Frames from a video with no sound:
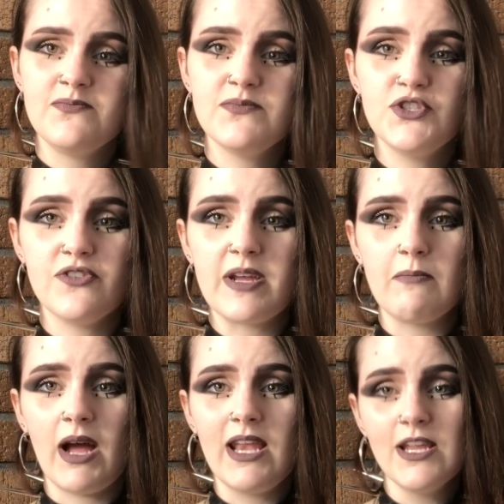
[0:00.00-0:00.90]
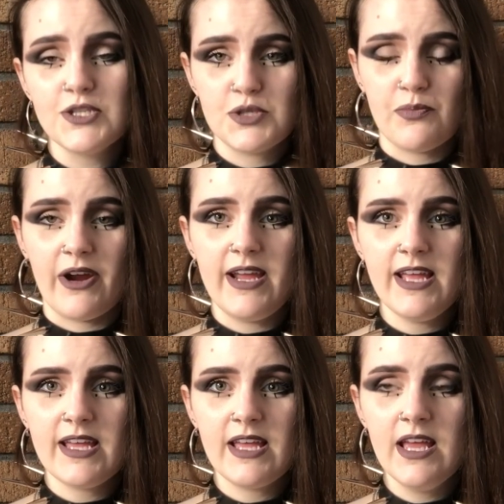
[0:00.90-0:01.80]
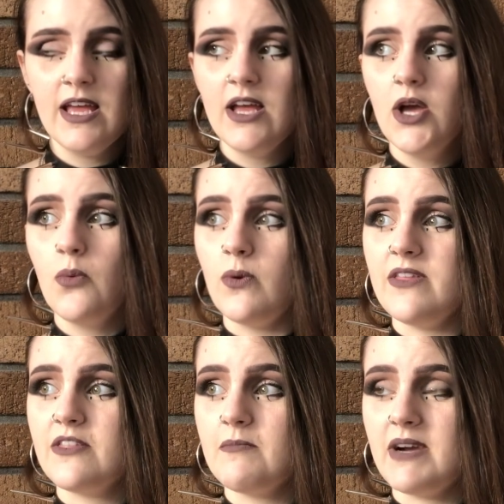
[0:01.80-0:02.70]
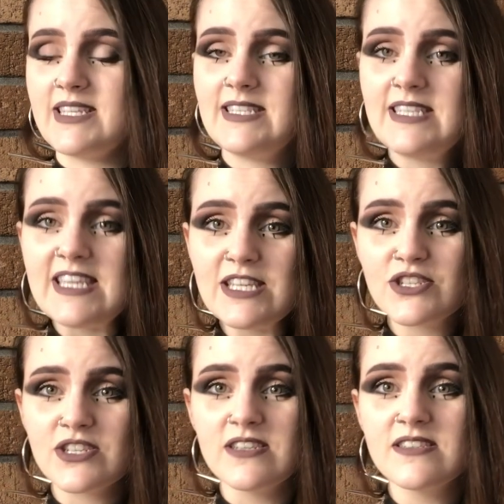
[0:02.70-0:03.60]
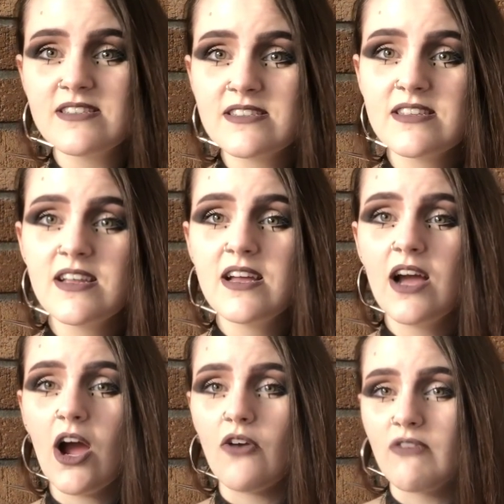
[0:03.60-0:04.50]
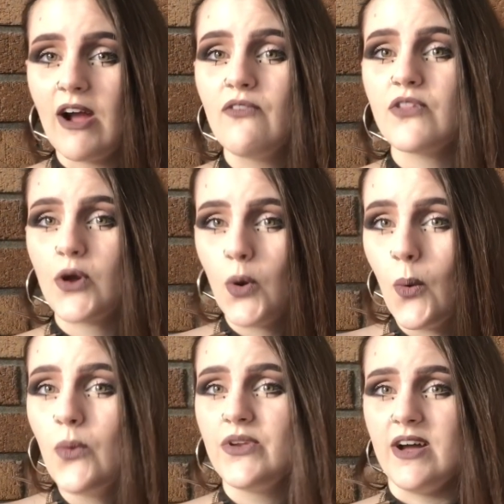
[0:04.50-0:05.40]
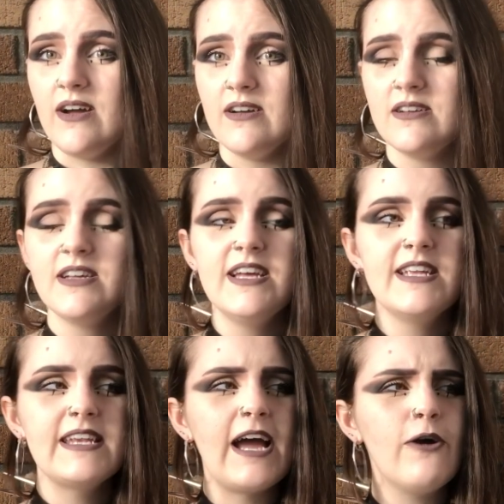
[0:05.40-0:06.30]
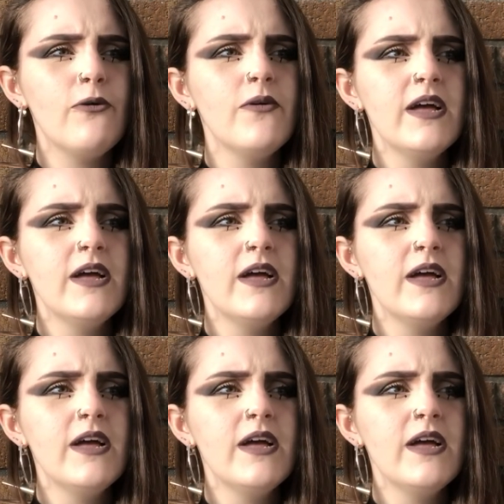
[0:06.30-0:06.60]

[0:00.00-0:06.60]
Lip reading: during my lunch break with my teachers around the corner. Now,